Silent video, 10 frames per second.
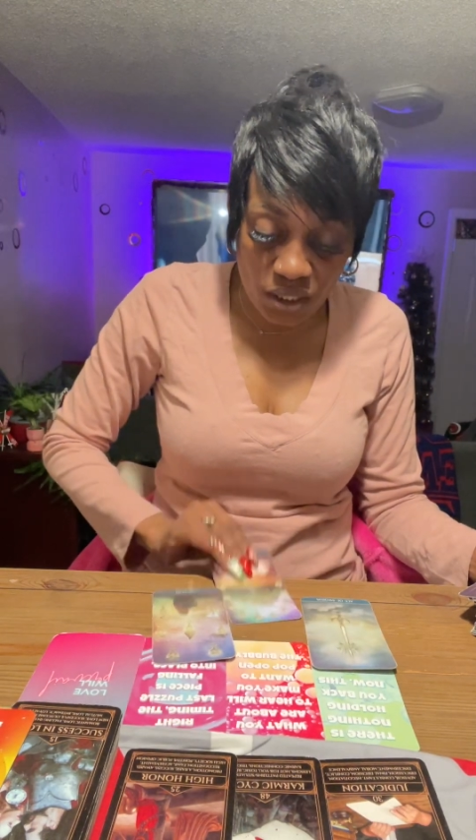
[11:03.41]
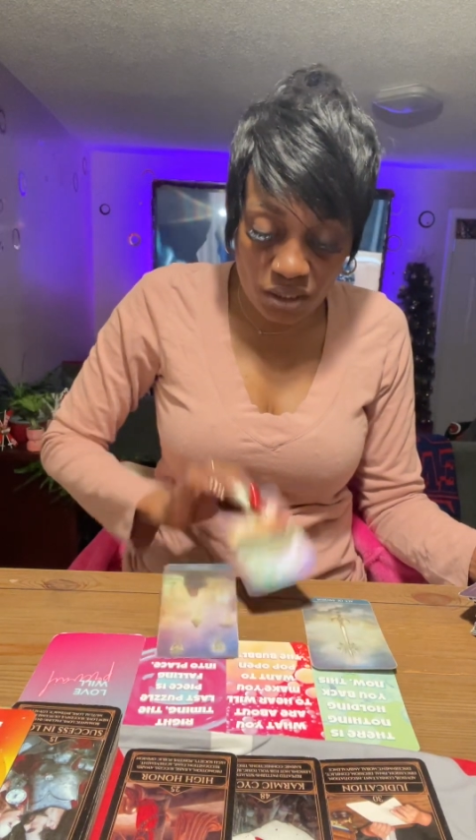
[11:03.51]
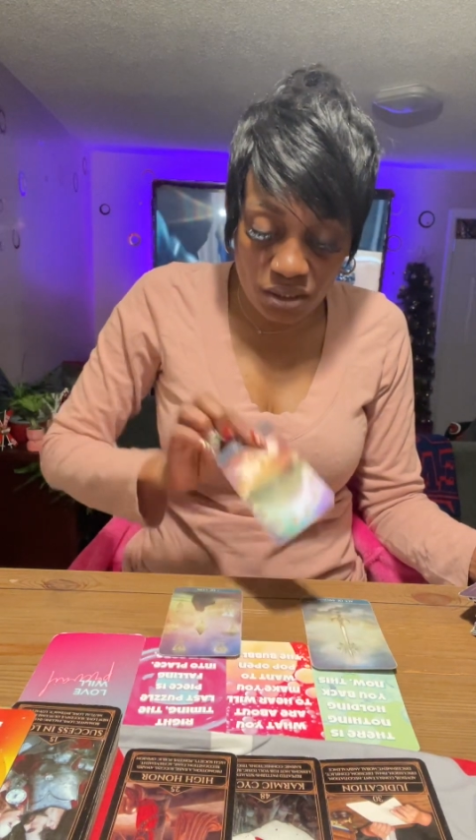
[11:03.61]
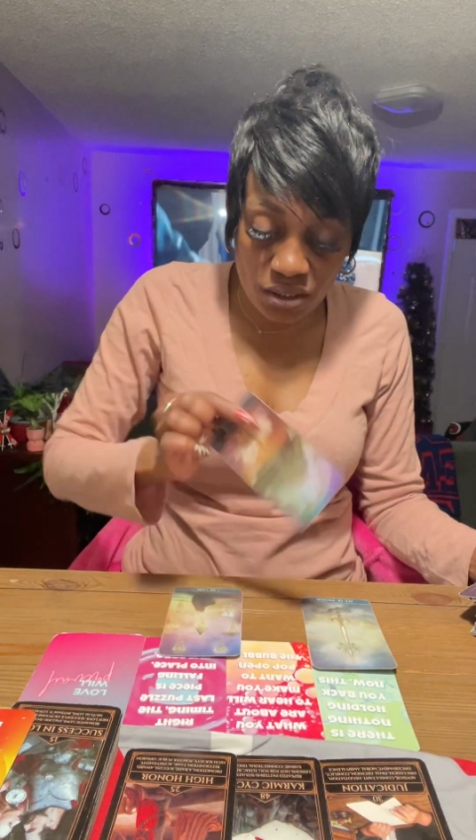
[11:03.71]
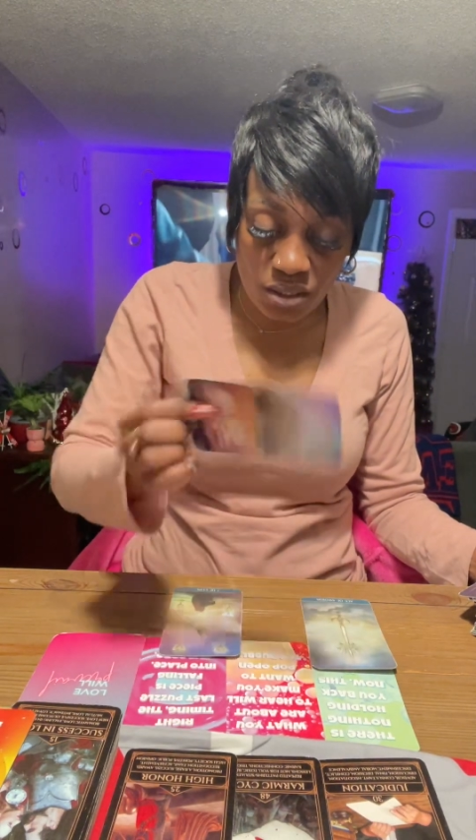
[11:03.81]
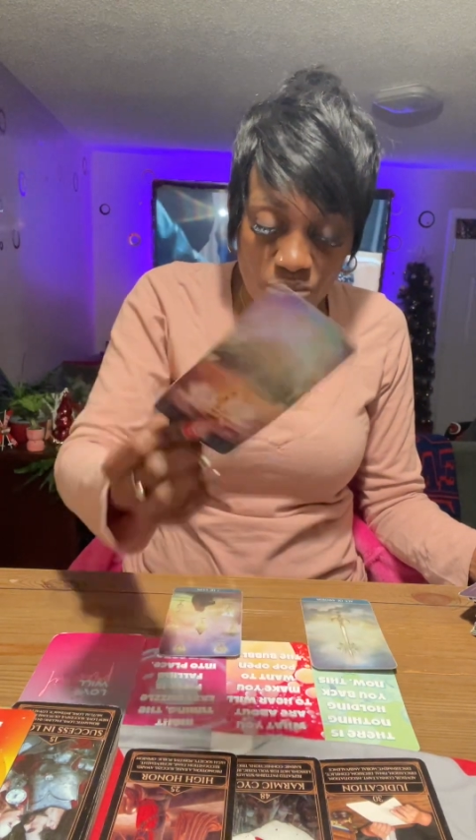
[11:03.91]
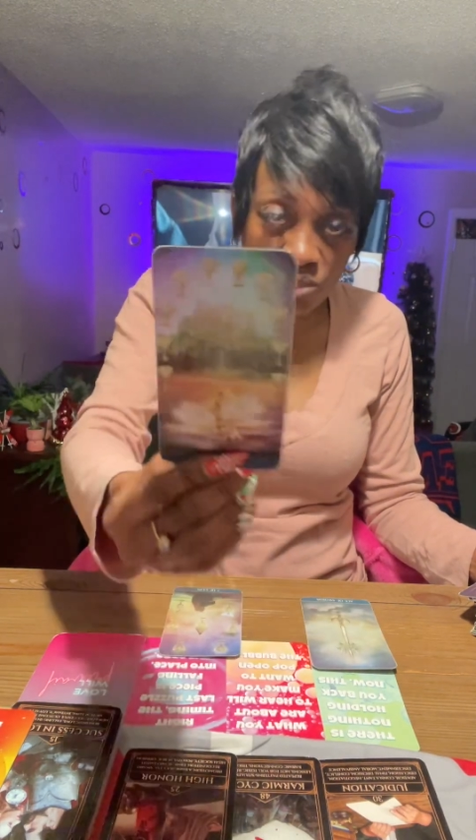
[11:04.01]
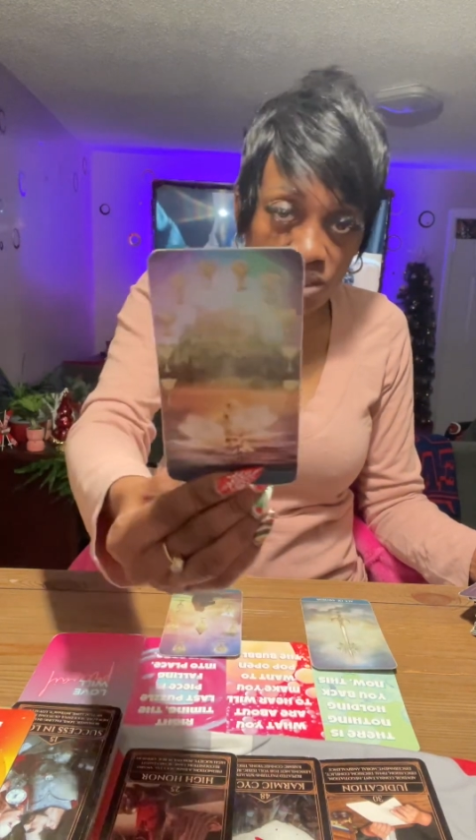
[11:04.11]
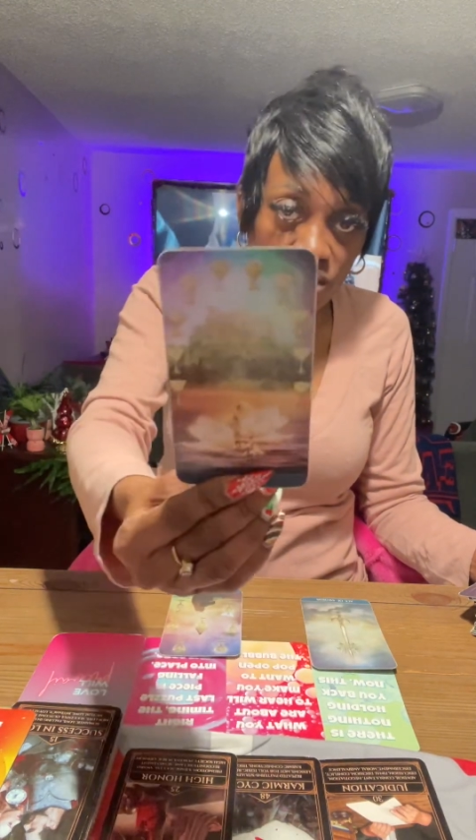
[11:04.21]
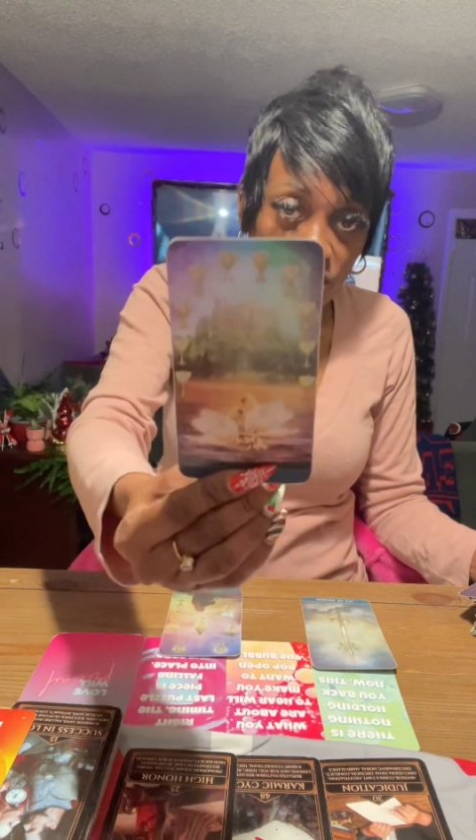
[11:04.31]

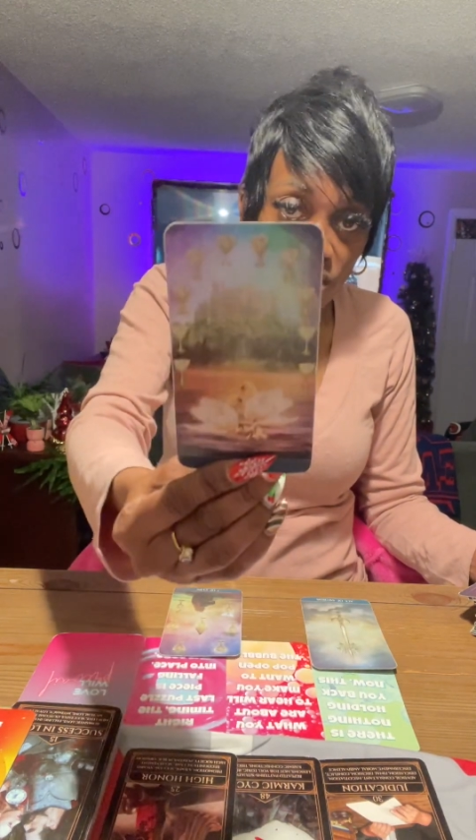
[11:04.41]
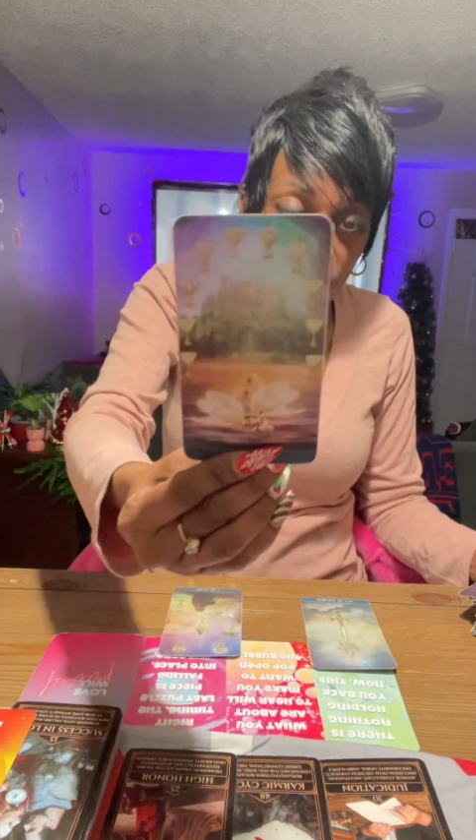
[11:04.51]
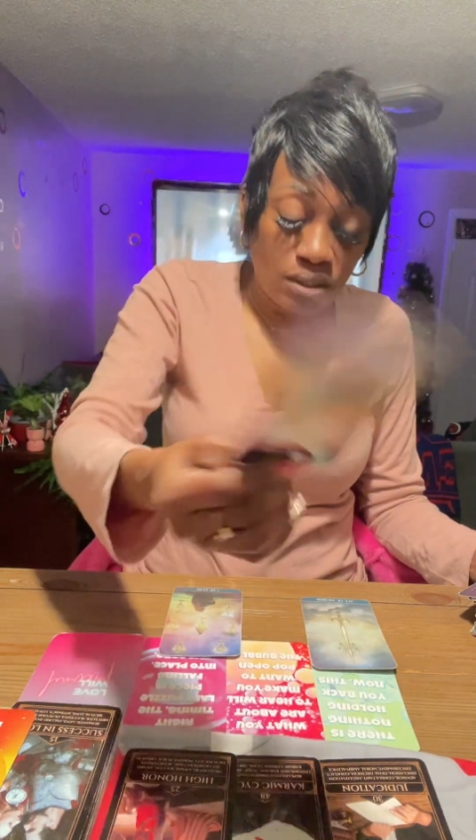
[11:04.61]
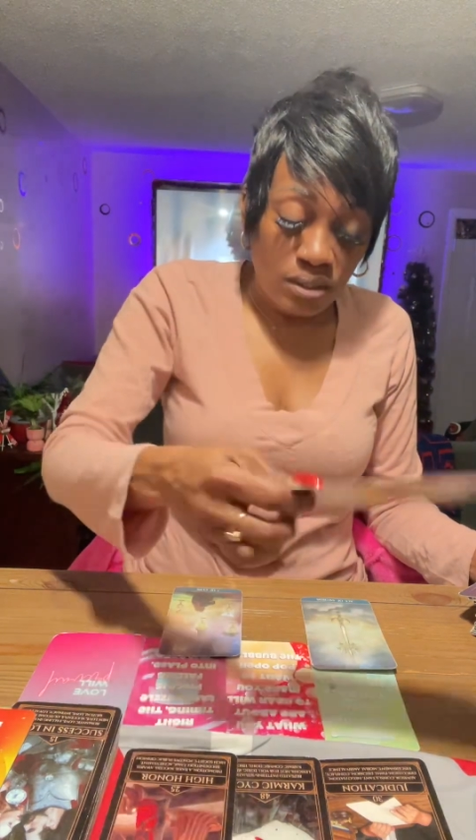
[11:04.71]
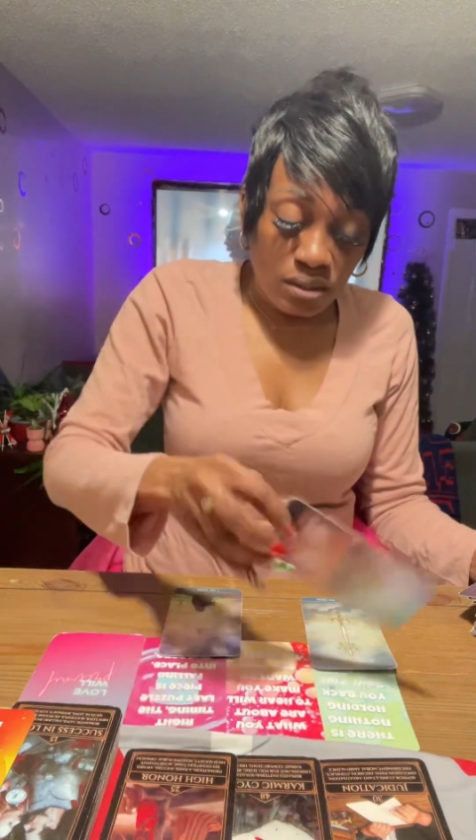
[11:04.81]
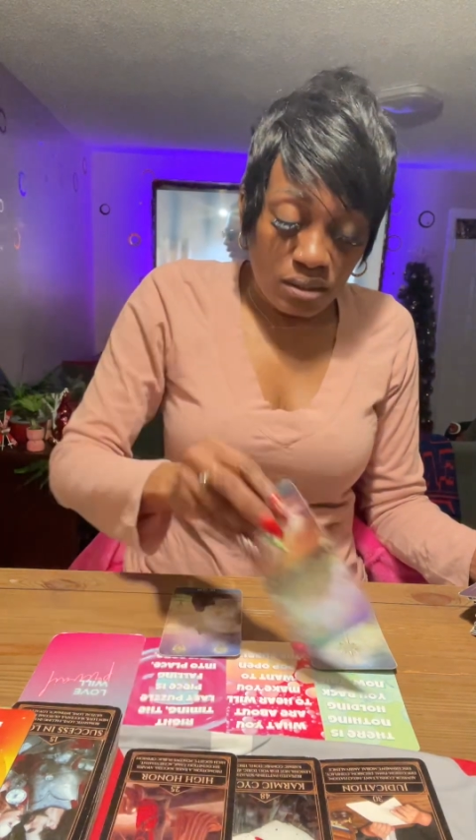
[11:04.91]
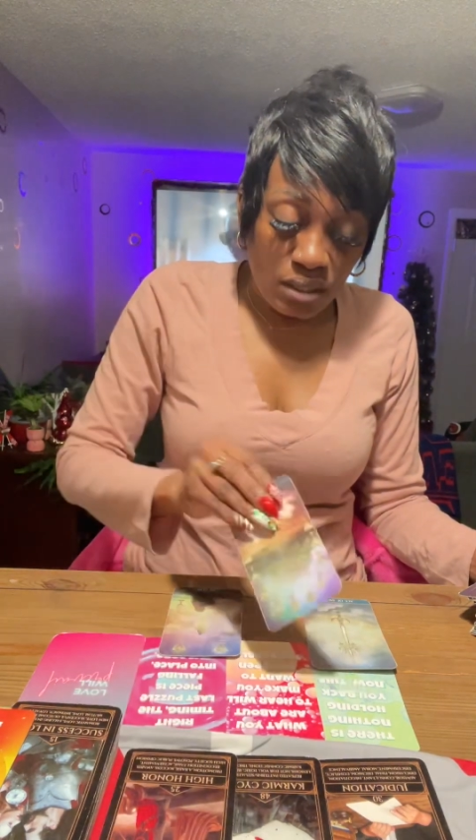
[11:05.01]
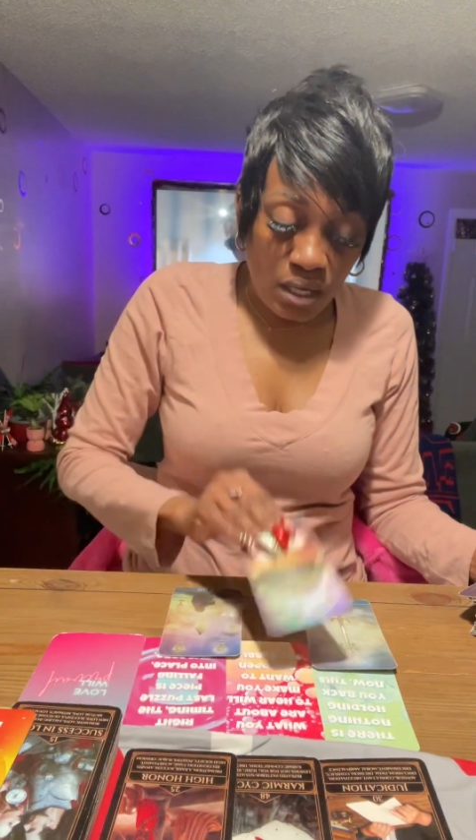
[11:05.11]
contentment and